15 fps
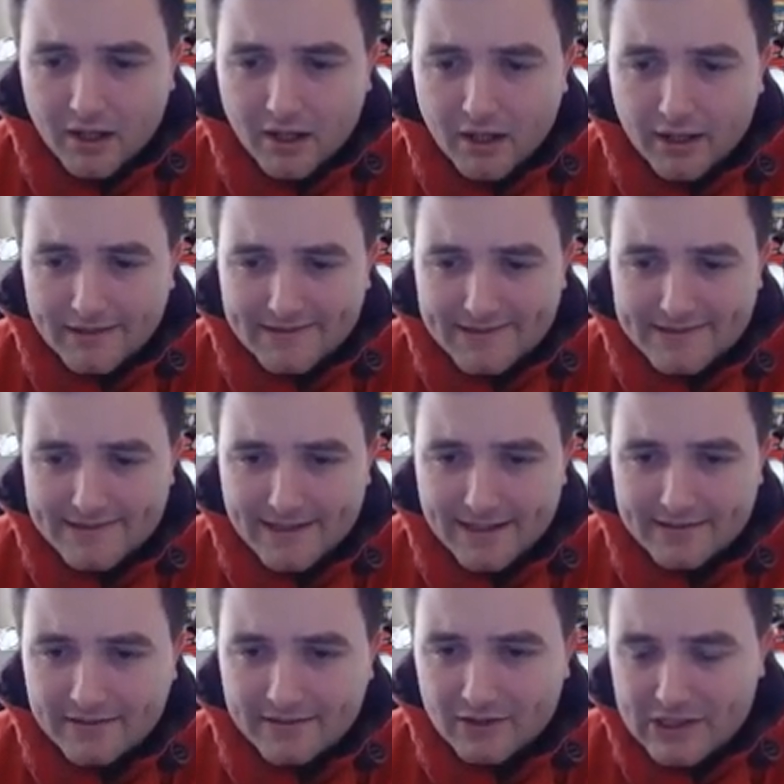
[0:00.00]
Uh,
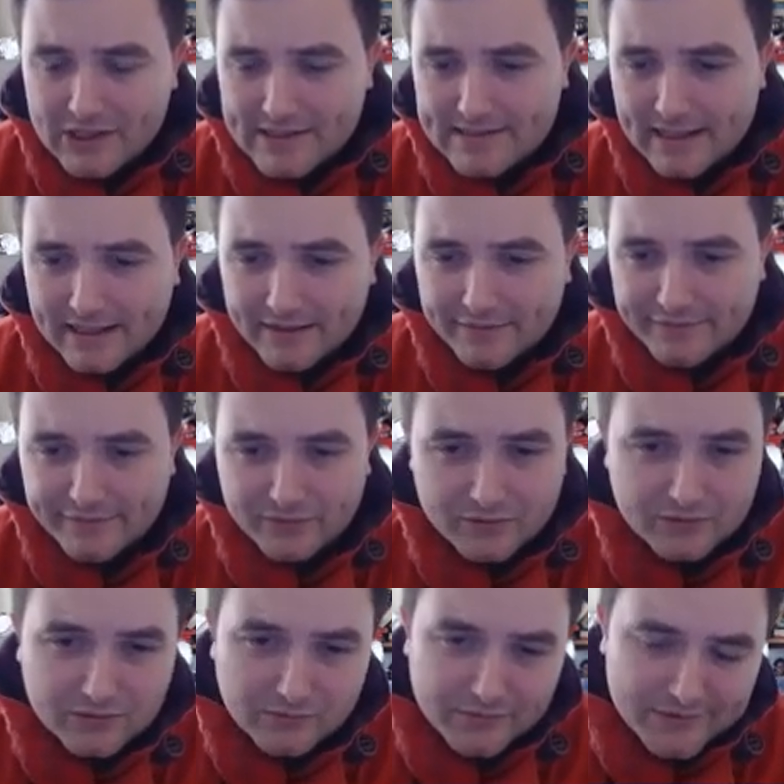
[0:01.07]
instead, knight to a
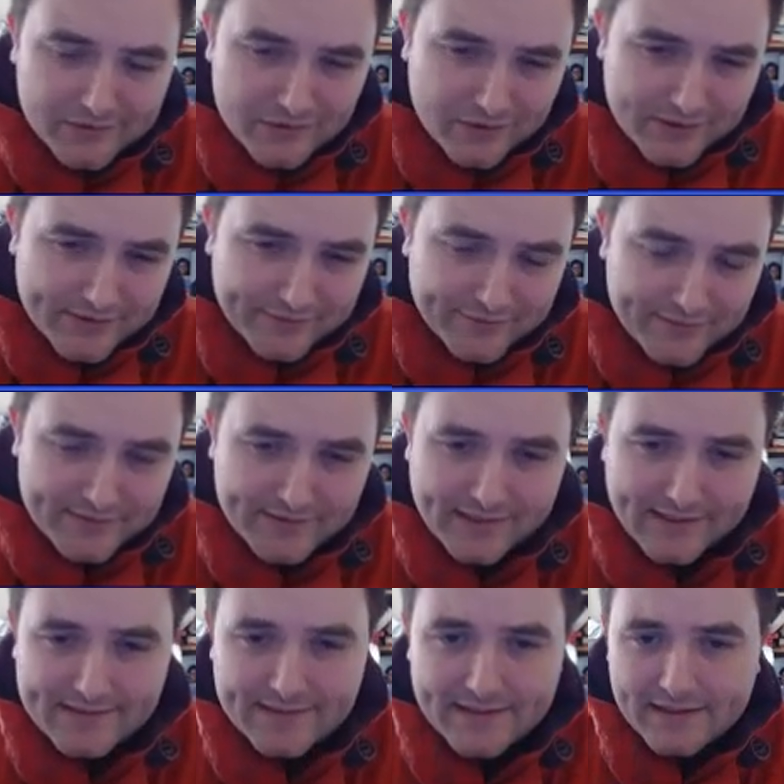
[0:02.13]
four was just
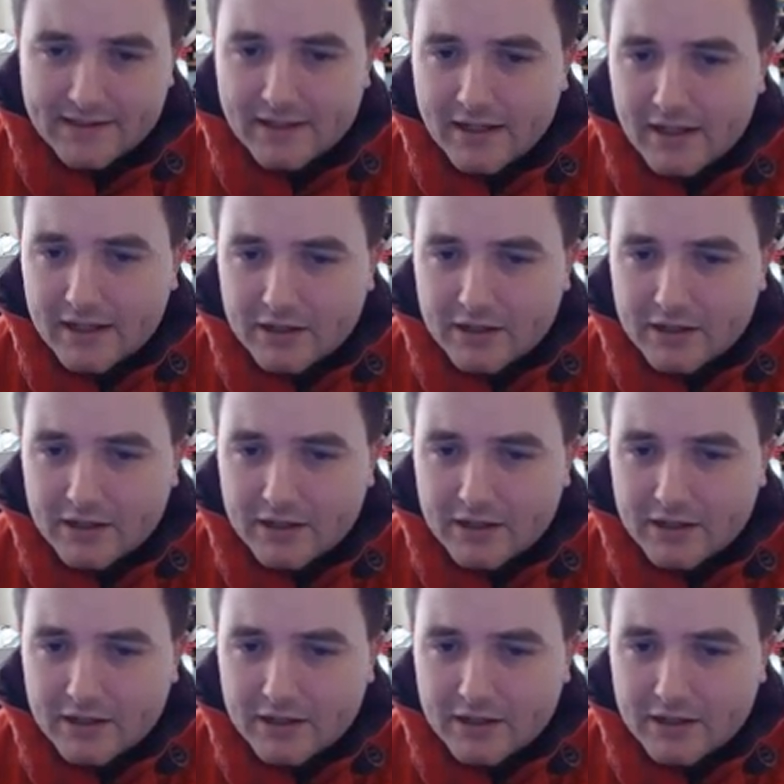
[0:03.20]
fantastic.